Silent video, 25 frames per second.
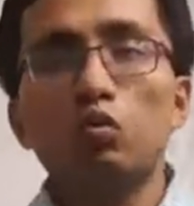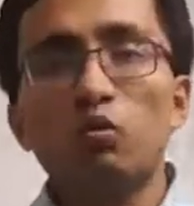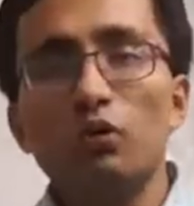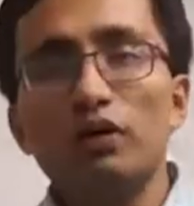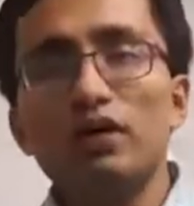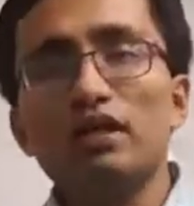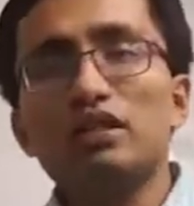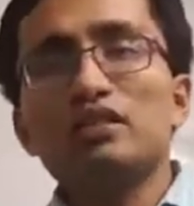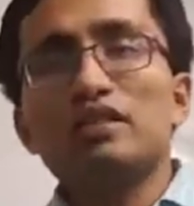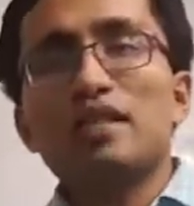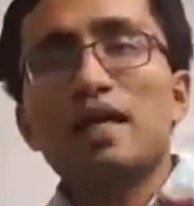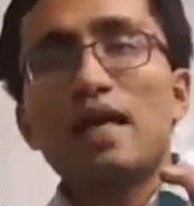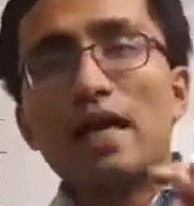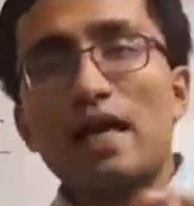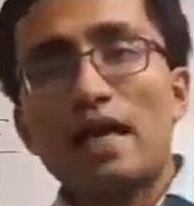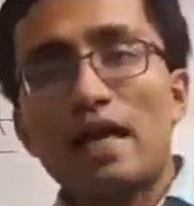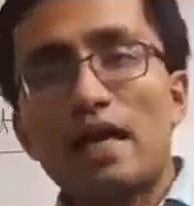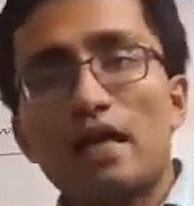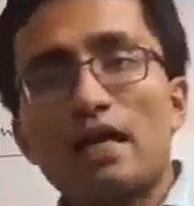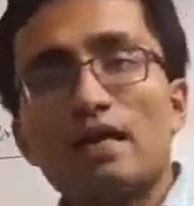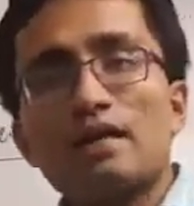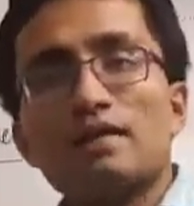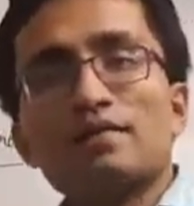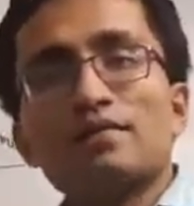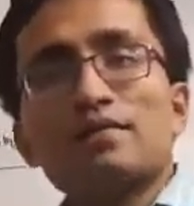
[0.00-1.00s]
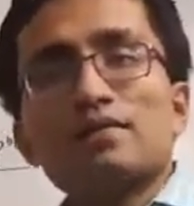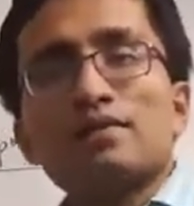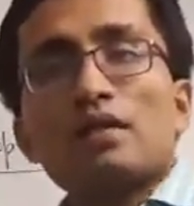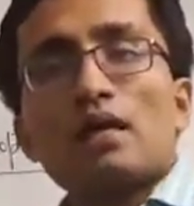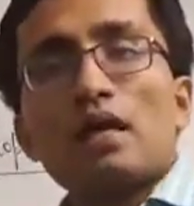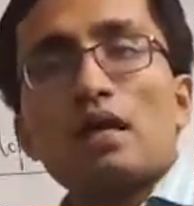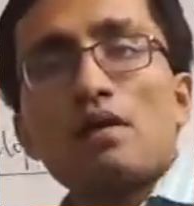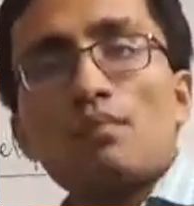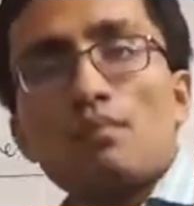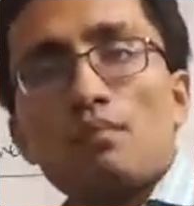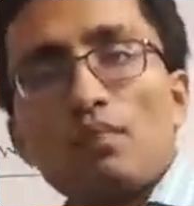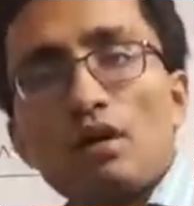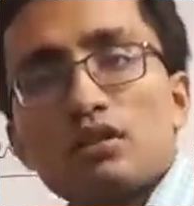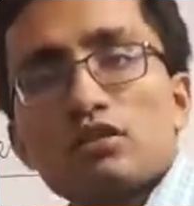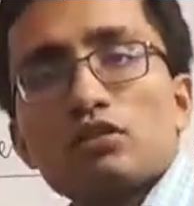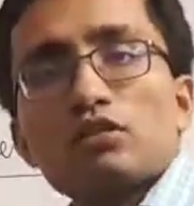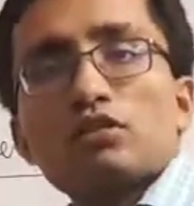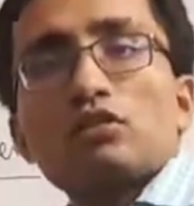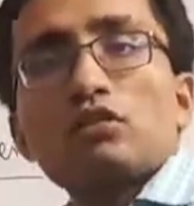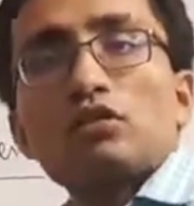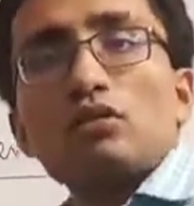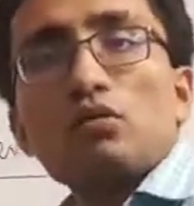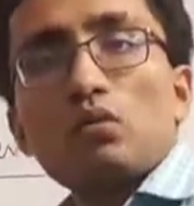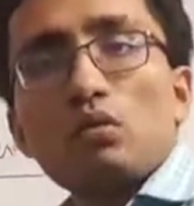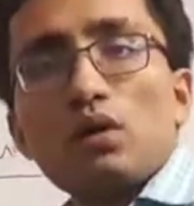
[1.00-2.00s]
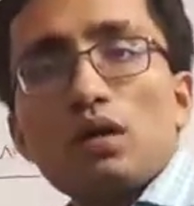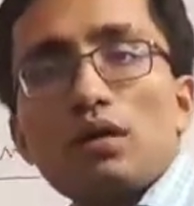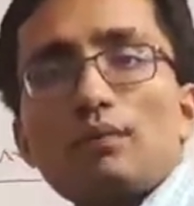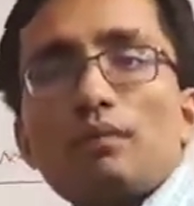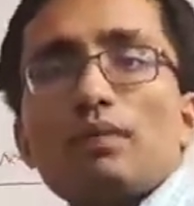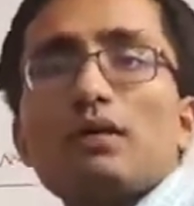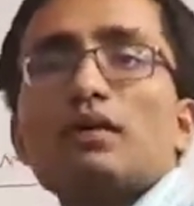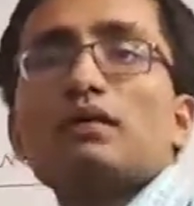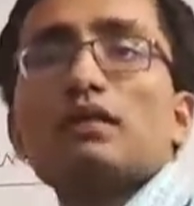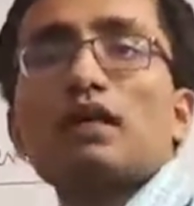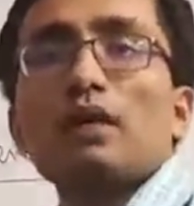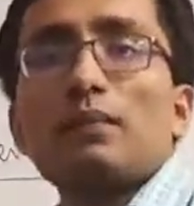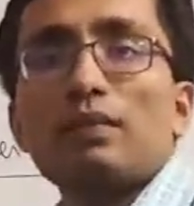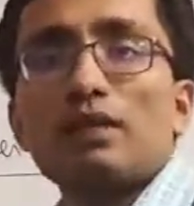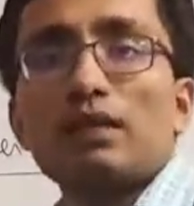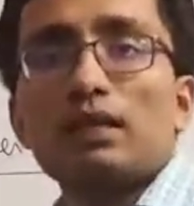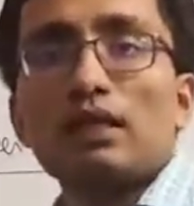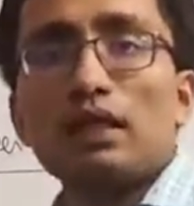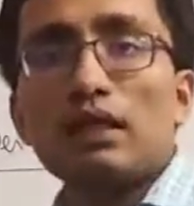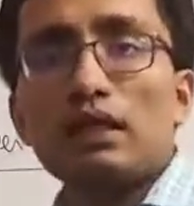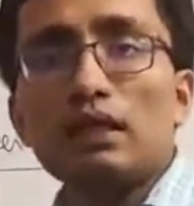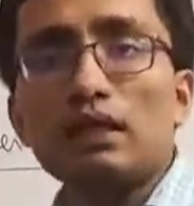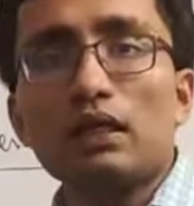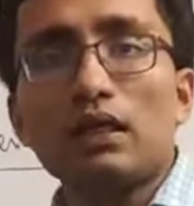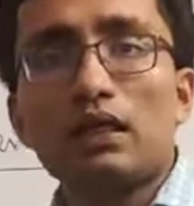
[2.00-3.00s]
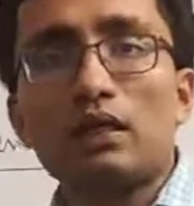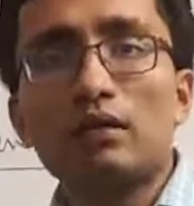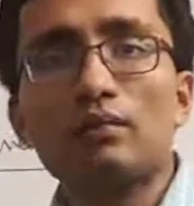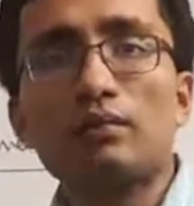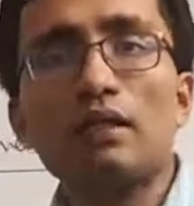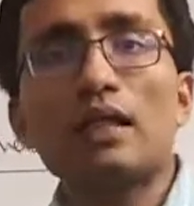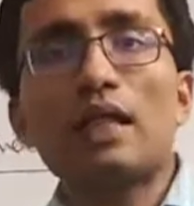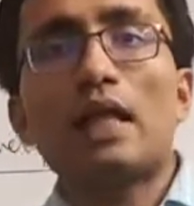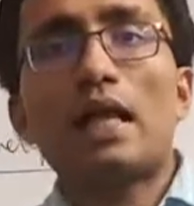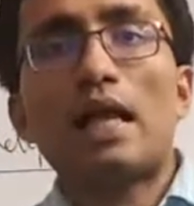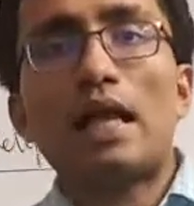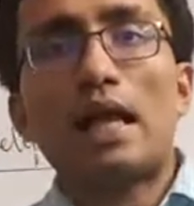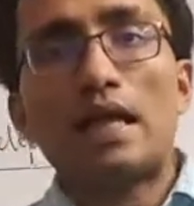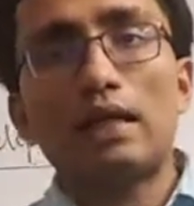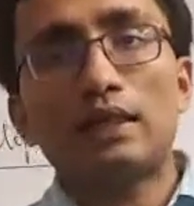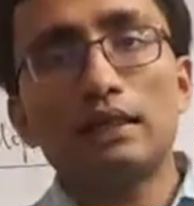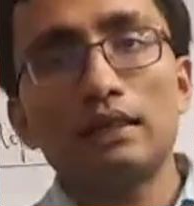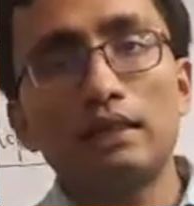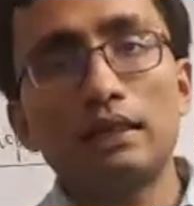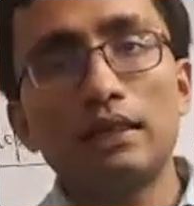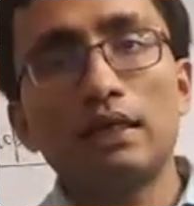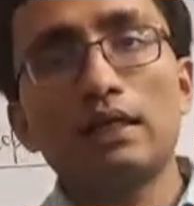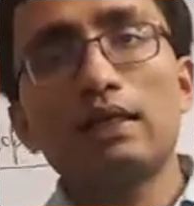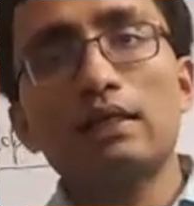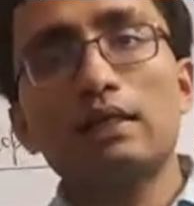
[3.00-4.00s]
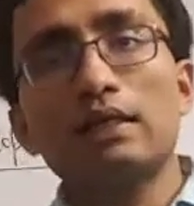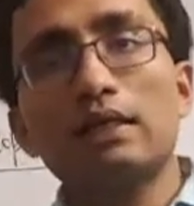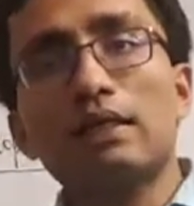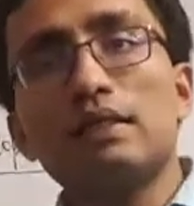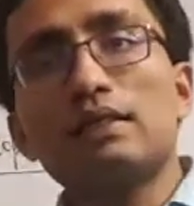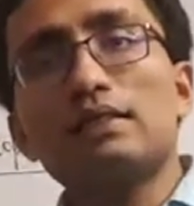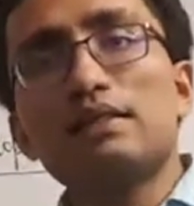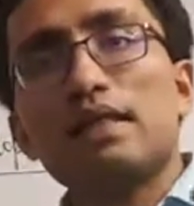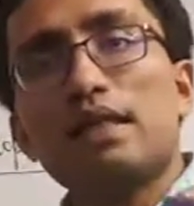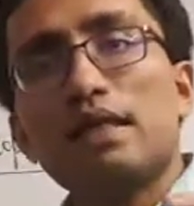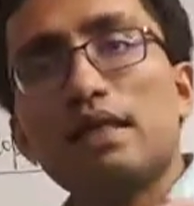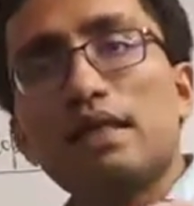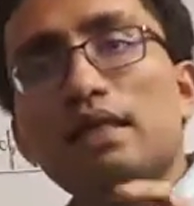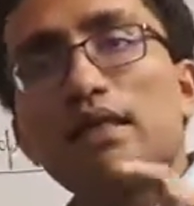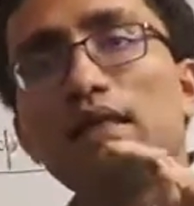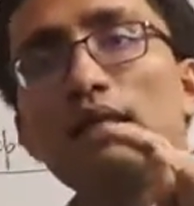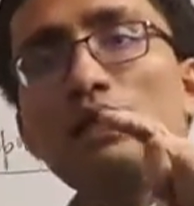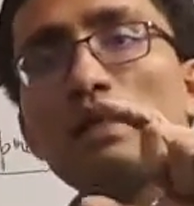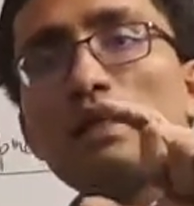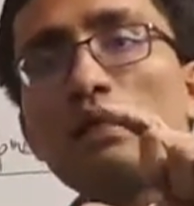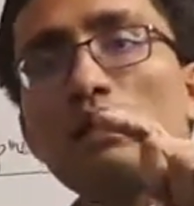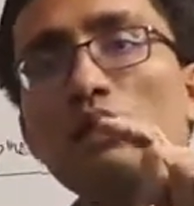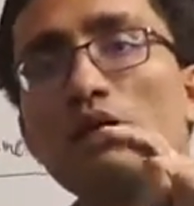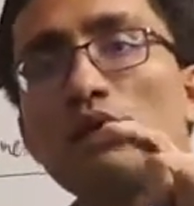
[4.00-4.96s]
which has a much lower per capita income, and there is again